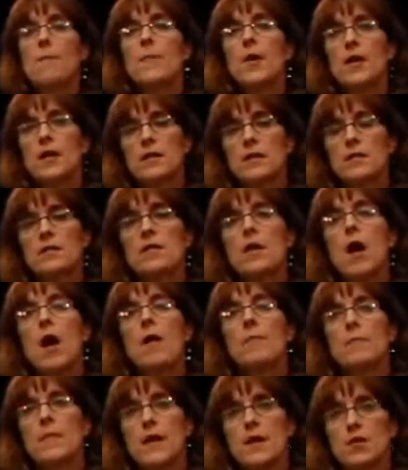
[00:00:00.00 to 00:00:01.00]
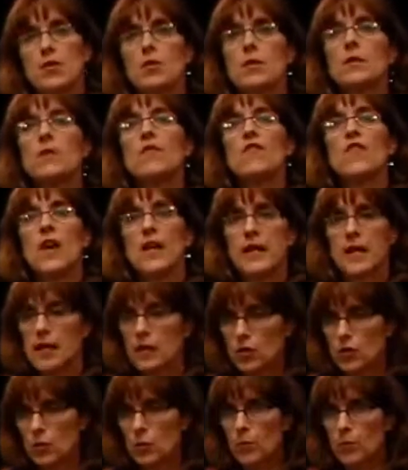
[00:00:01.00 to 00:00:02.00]
but it's not measuring the
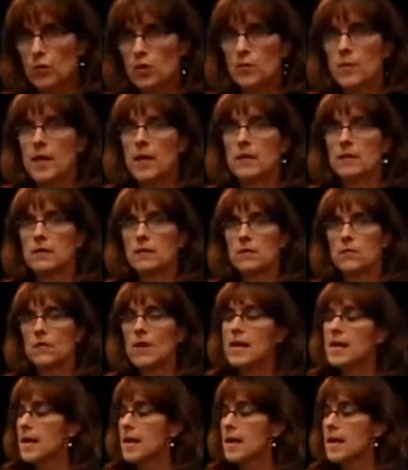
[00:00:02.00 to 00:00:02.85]
financial perspective.